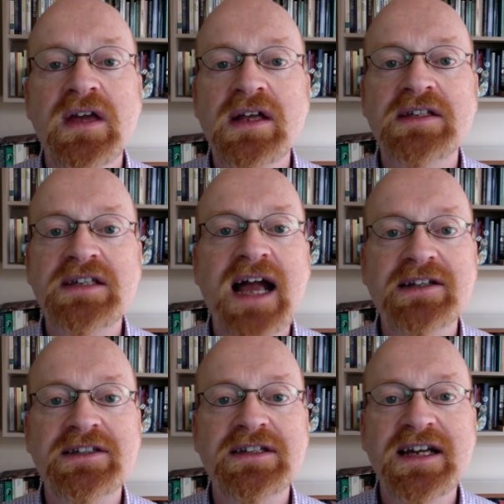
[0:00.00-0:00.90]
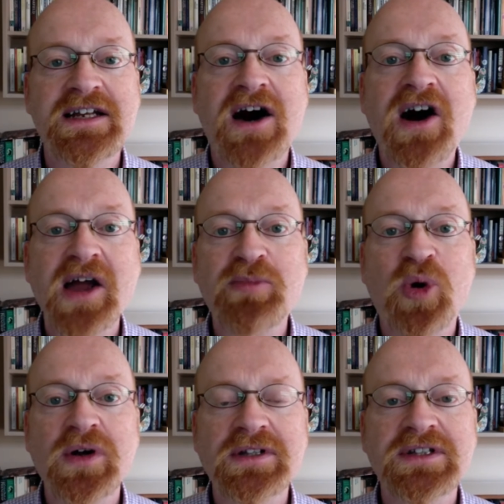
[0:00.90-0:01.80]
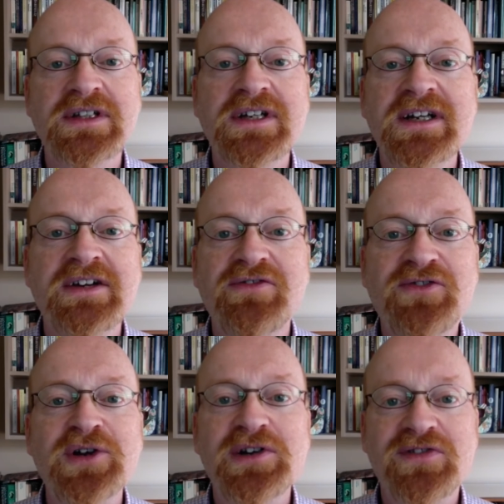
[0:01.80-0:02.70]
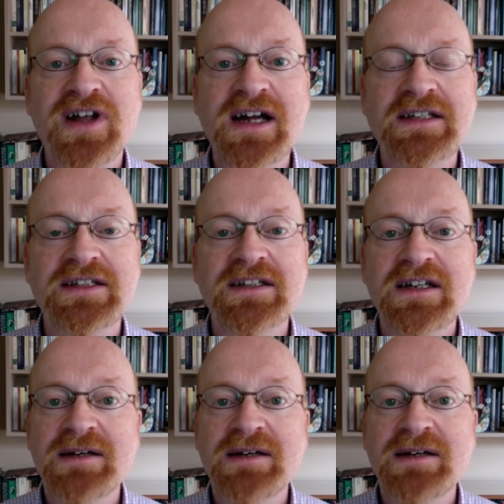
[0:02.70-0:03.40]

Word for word: sat in a high point, full of light.